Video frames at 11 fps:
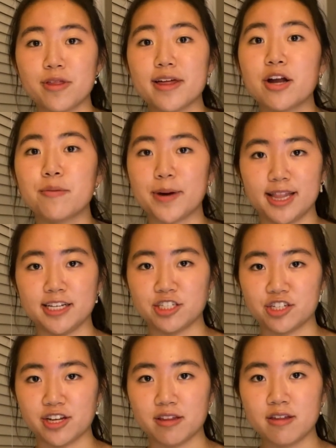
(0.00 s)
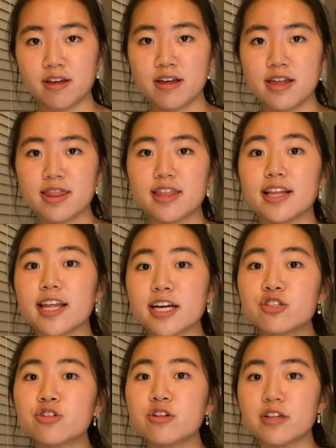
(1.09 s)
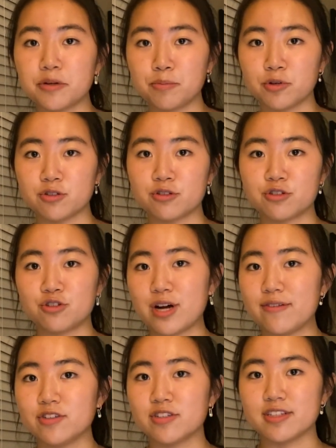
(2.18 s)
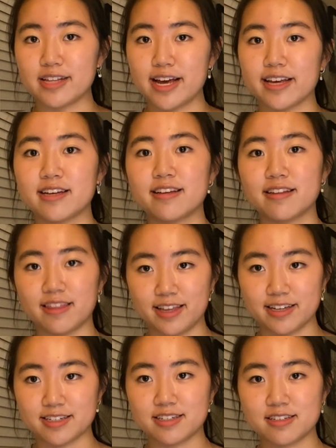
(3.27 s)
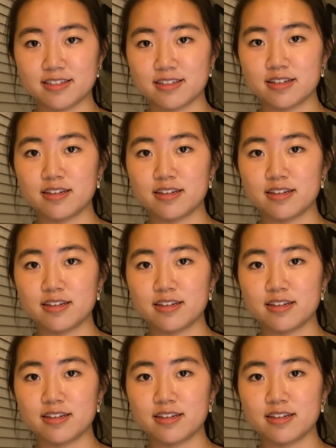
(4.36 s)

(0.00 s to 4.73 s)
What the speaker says: without a myelin sheath, the electrical impulse travels like this.